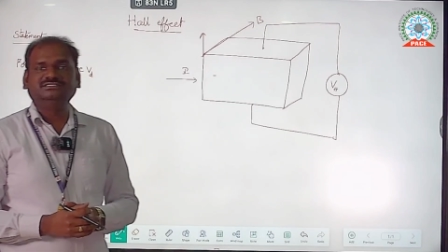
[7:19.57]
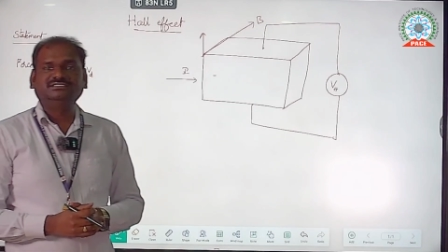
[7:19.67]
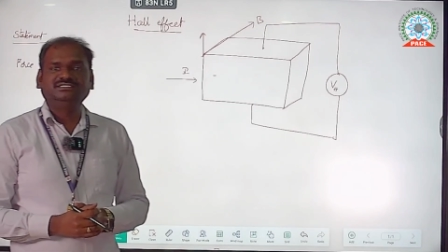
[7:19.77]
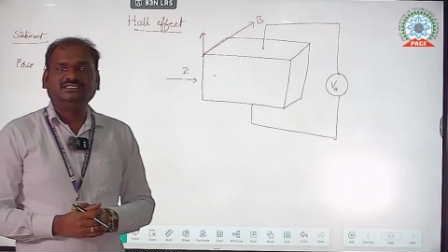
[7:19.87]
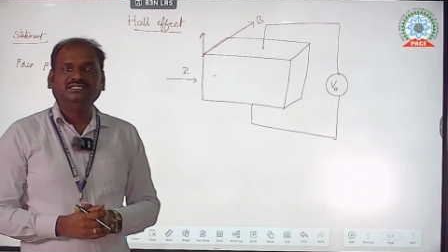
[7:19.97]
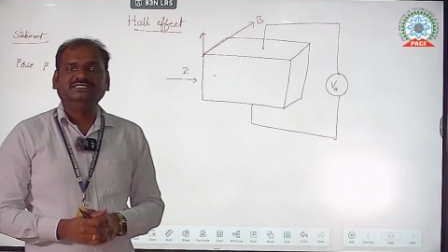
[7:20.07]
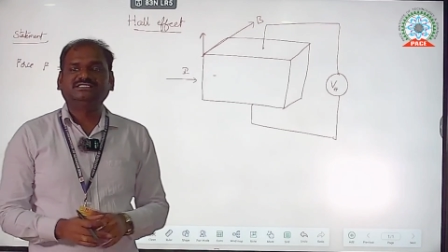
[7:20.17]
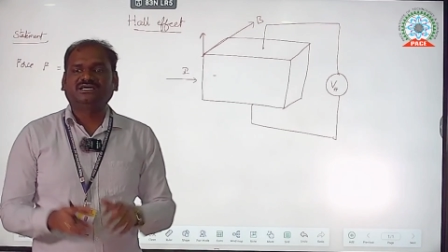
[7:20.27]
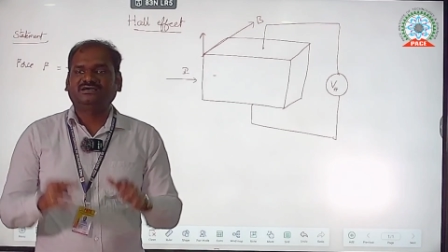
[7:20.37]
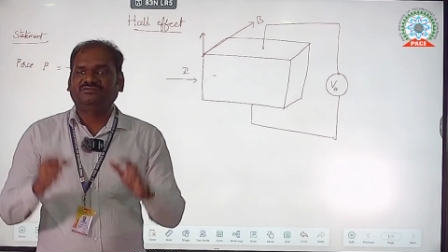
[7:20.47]
is the
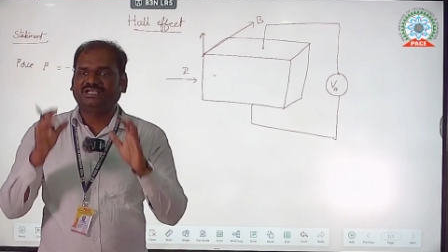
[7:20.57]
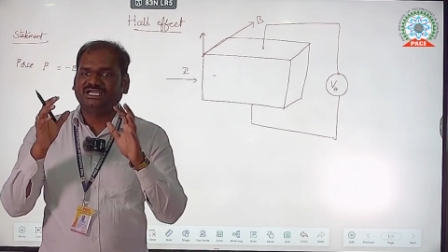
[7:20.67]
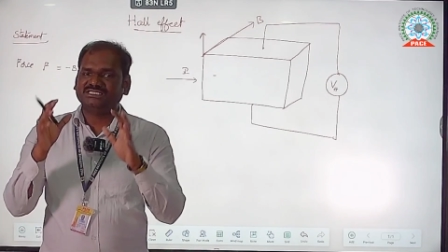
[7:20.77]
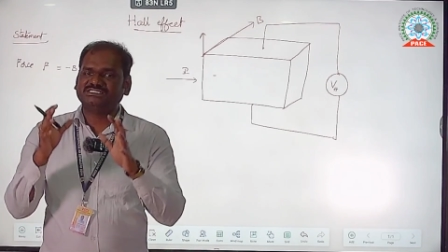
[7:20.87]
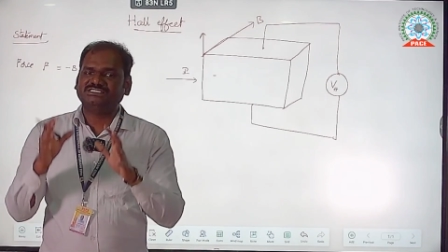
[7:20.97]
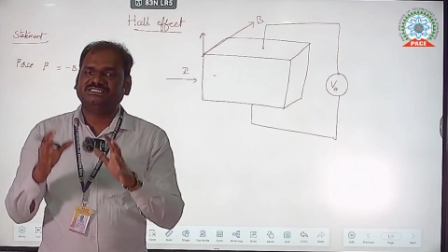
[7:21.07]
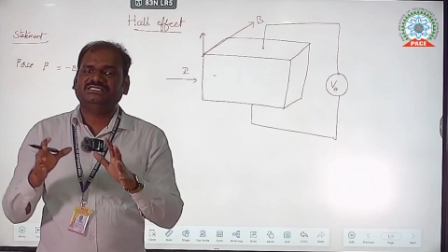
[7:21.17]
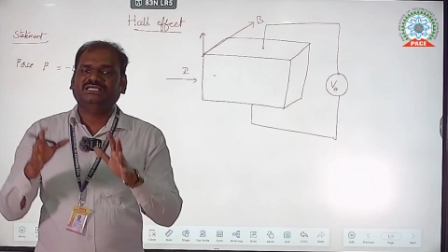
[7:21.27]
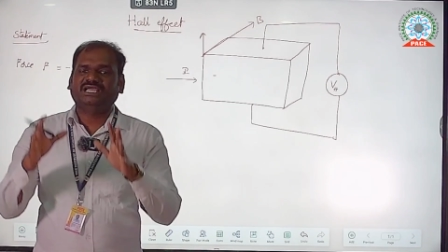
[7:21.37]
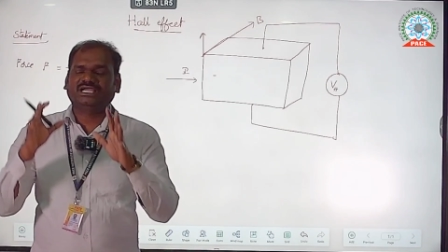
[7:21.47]
velocity
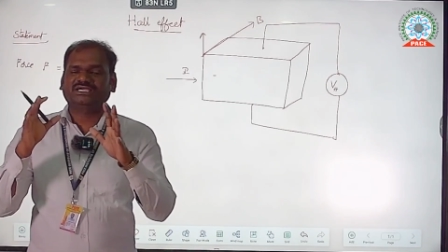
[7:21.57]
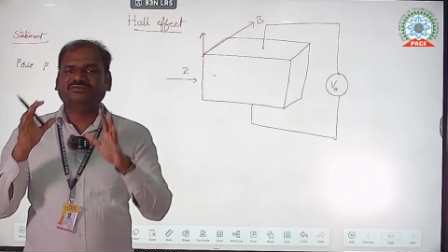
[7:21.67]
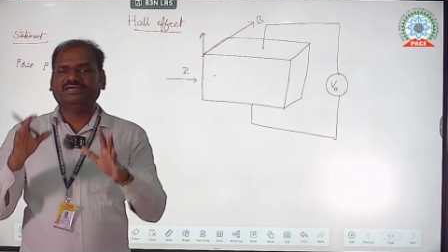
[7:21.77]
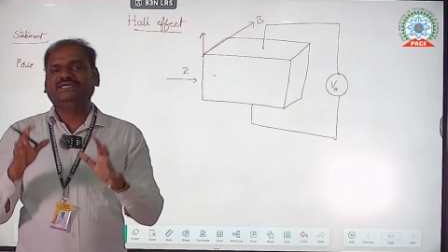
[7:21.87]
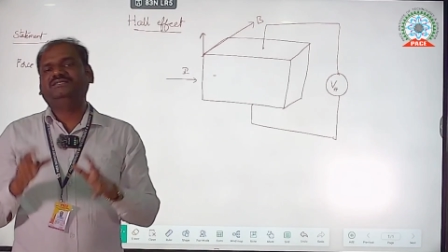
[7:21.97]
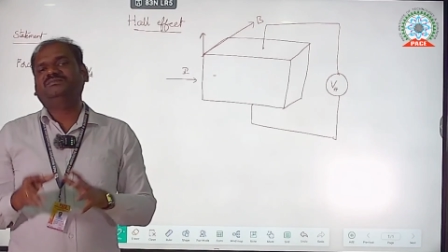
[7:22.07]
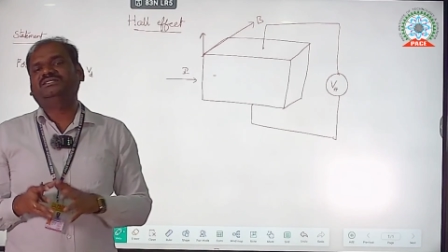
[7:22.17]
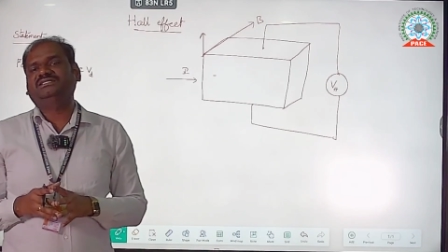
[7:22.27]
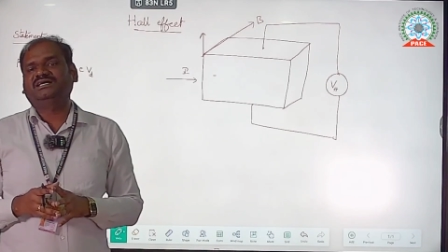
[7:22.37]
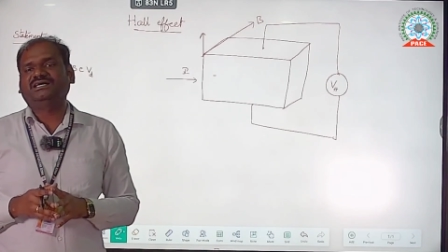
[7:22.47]
acquired by
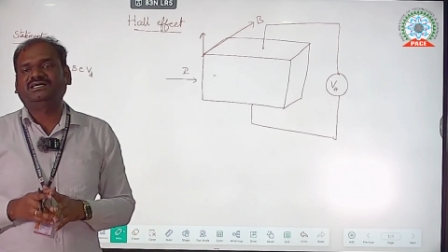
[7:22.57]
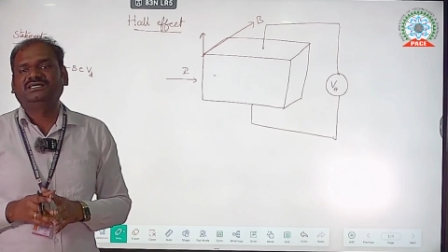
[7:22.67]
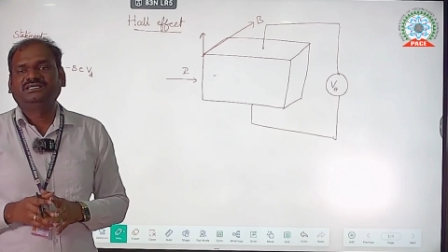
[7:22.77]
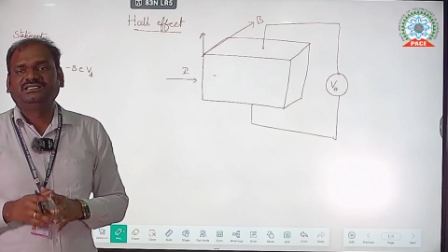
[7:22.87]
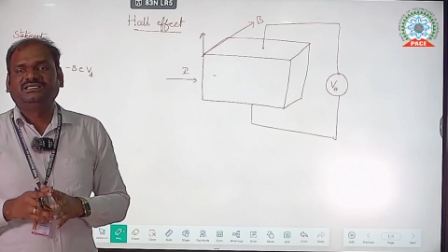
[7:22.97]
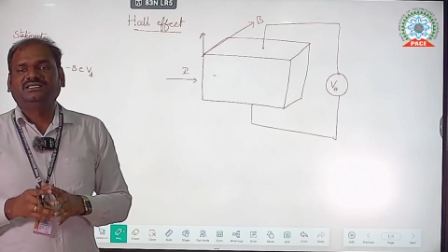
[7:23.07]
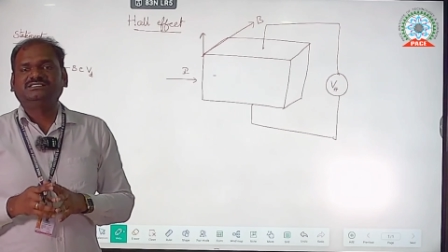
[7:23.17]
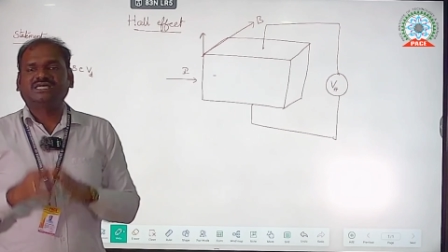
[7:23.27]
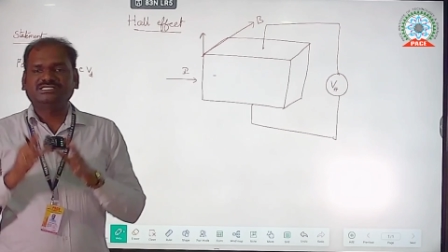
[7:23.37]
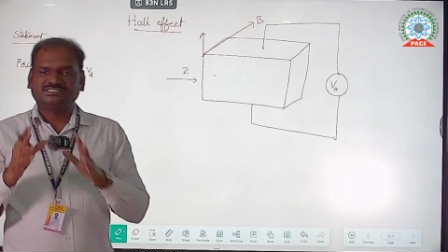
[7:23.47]
the
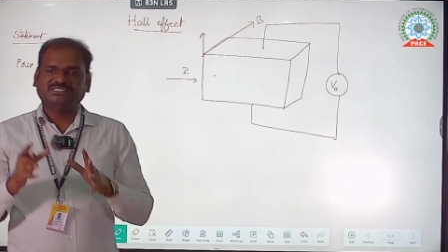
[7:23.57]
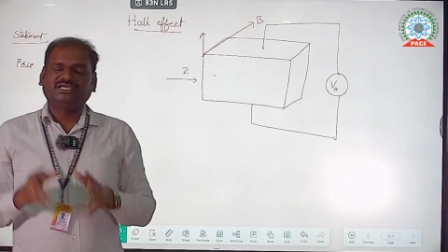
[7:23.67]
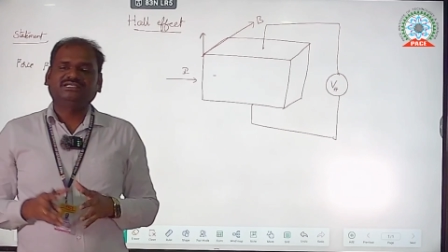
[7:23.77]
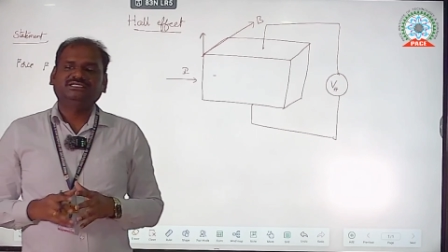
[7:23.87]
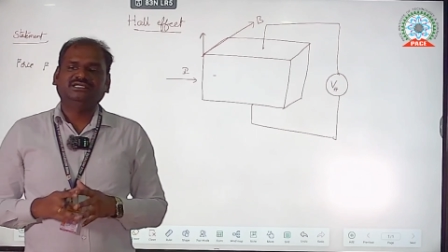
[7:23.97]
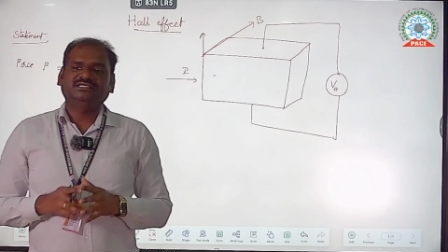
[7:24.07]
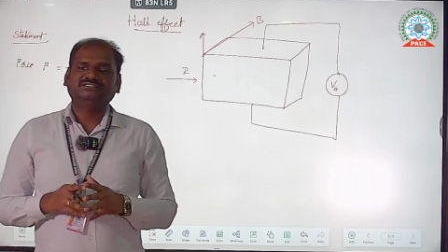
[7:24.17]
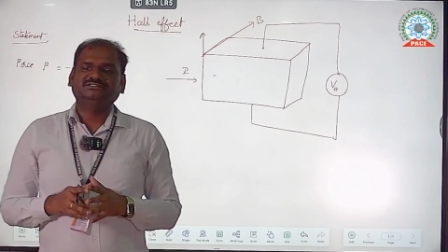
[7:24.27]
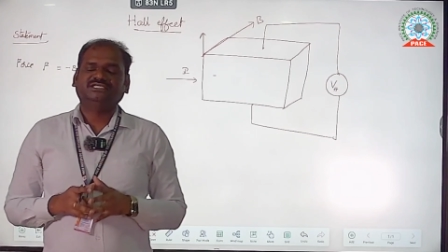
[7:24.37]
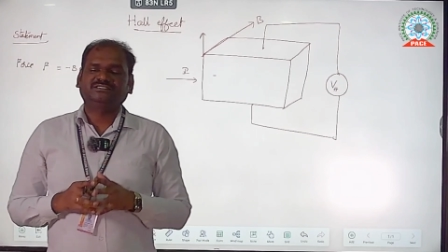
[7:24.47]
charge carrier,
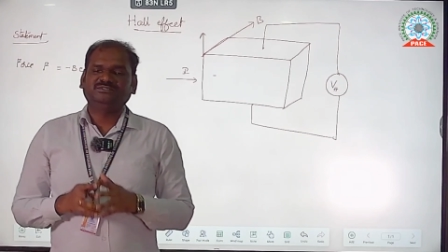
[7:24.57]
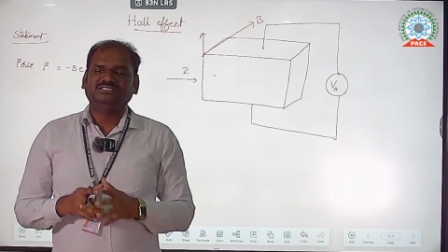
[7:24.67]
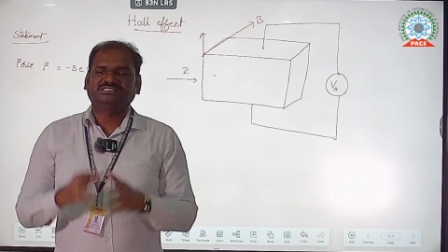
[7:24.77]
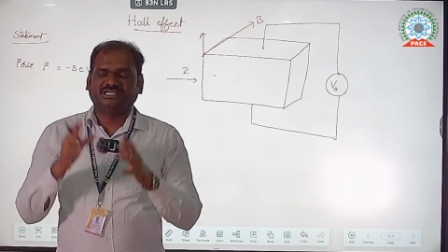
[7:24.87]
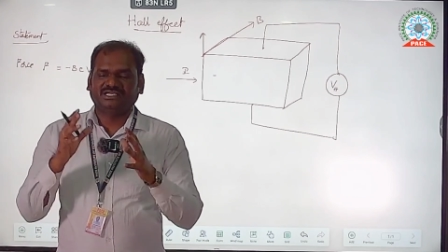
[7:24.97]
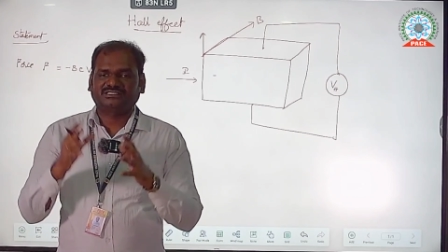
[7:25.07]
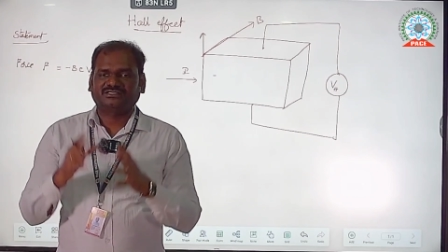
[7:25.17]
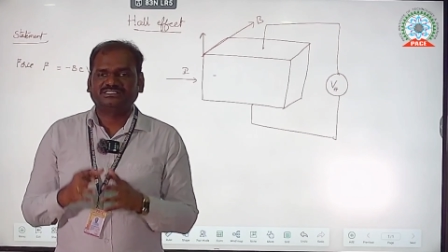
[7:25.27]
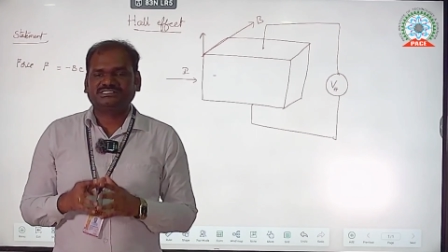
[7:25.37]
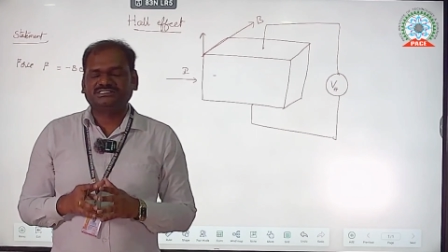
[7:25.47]
that means electrons
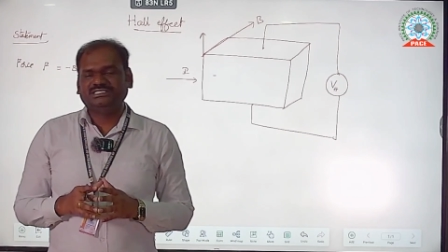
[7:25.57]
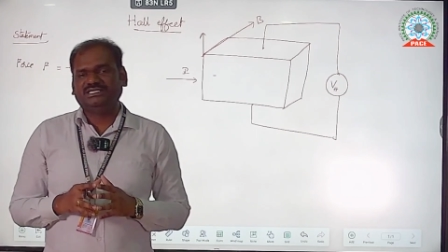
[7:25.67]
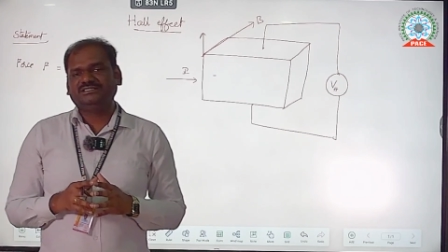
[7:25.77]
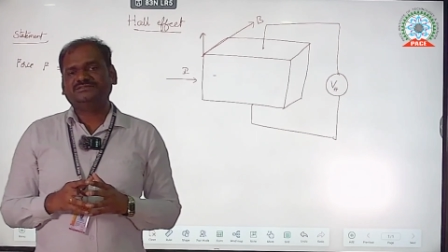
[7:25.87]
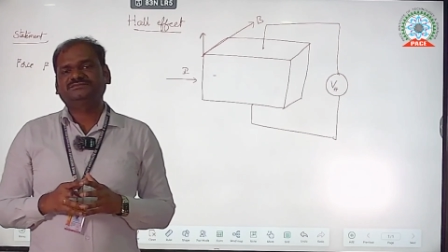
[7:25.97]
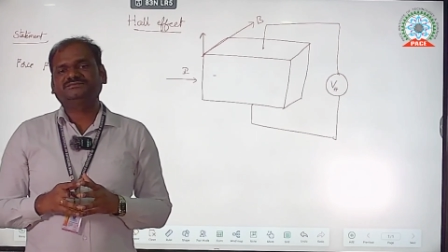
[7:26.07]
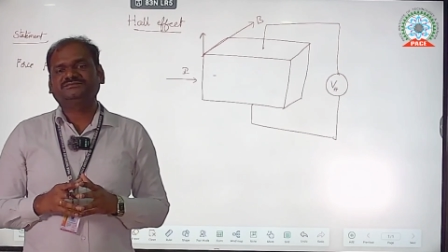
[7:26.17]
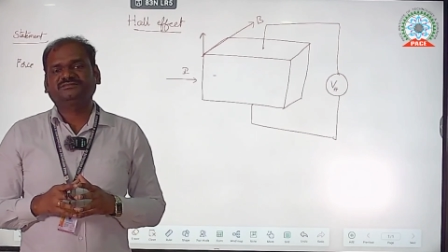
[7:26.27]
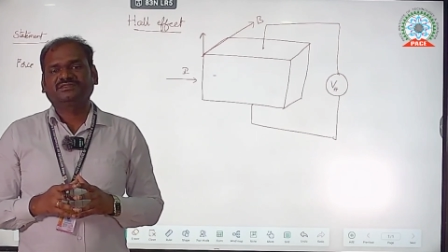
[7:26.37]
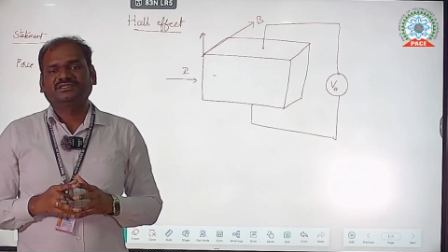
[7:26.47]
here,
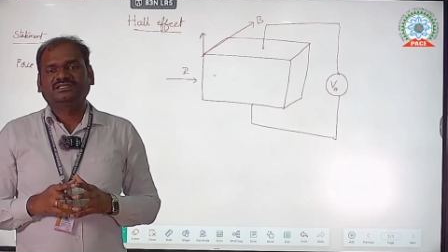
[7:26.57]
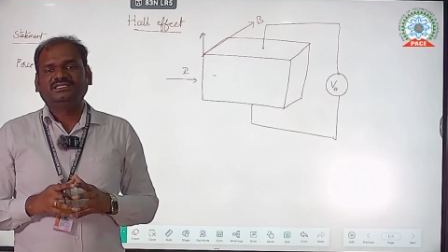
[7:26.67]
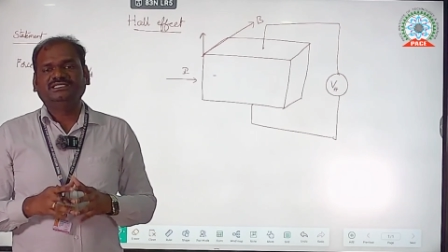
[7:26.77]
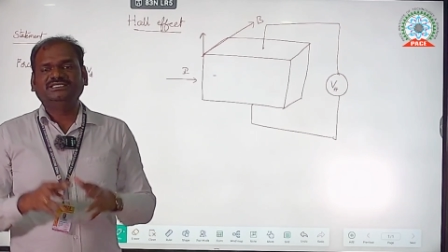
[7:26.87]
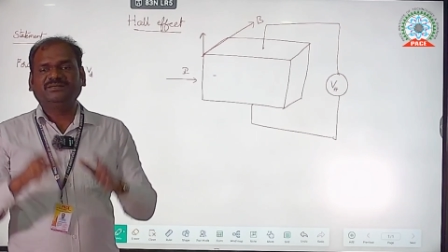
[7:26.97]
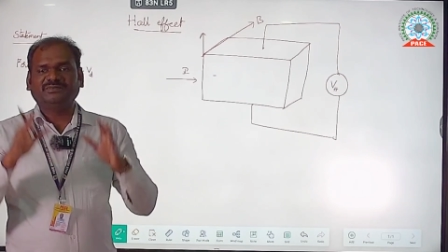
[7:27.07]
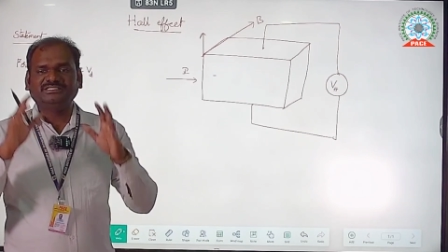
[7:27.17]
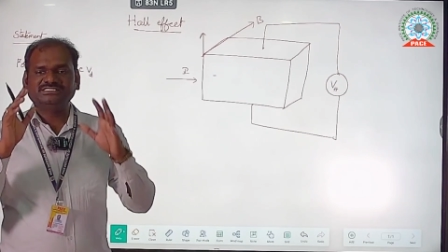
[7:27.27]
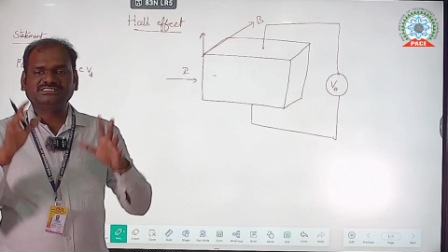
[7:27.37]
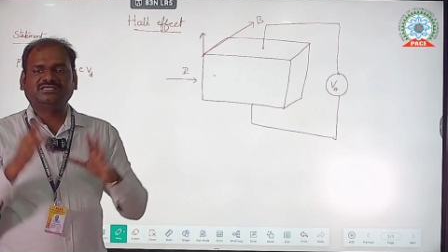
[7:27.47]
in the presence
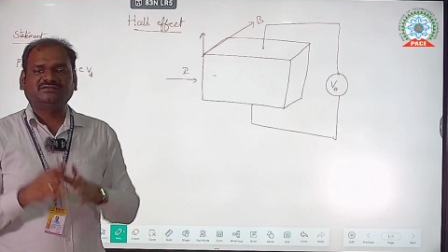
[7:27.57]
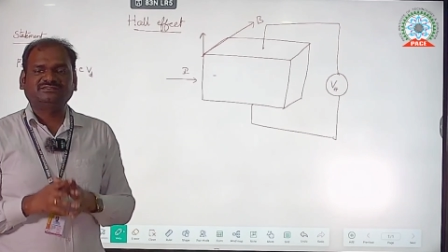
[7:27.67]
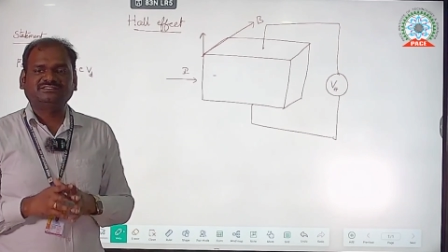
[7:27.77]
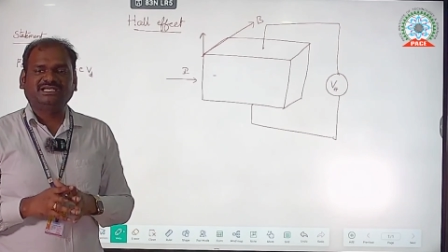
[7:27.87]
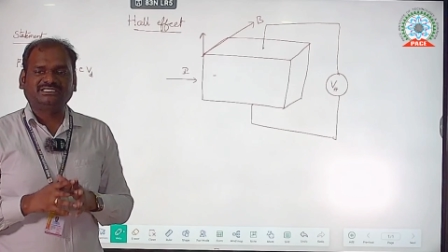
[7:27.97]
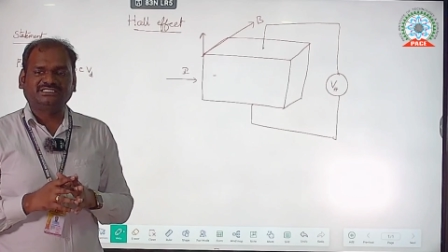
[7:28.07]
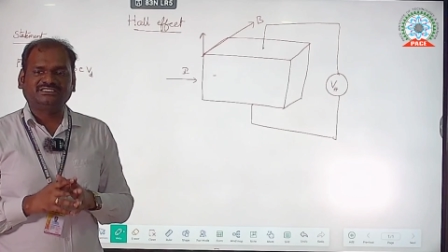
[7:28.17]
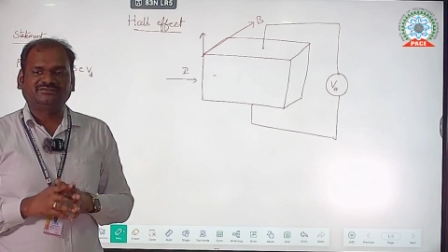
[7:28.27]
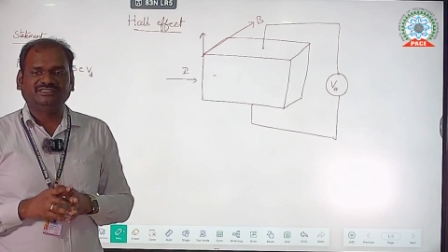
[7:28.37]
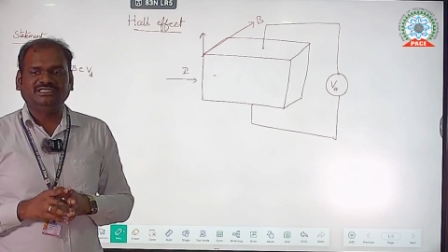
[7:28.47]
of electric
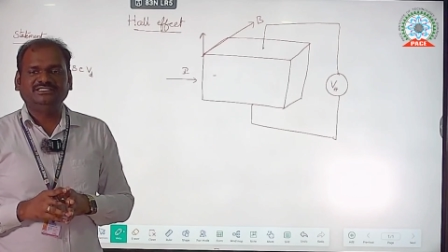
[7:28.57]
field.